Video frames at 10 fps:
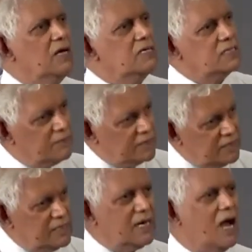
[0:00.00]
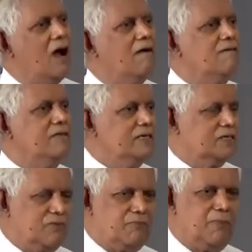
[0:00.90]
17 and a half
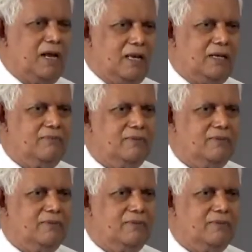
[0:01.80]
years of my life.